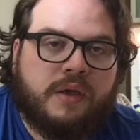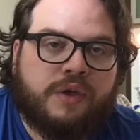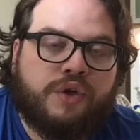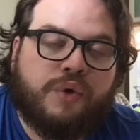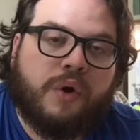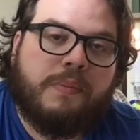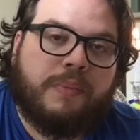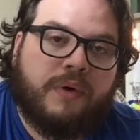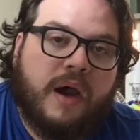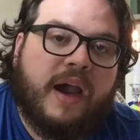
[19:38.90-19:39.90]
Your
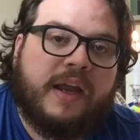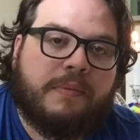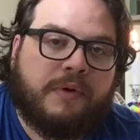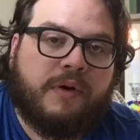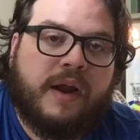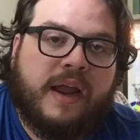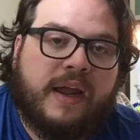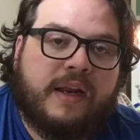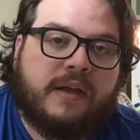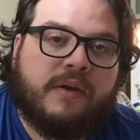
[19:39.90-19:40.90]
Pride
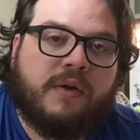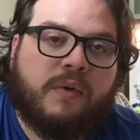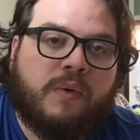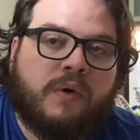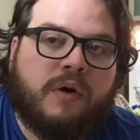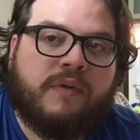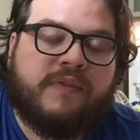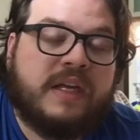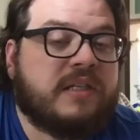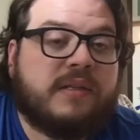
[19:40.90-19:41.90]
Parade or
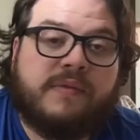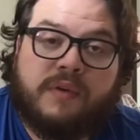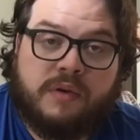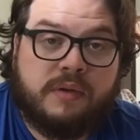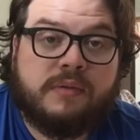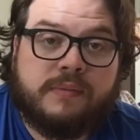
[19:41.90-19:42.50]
festival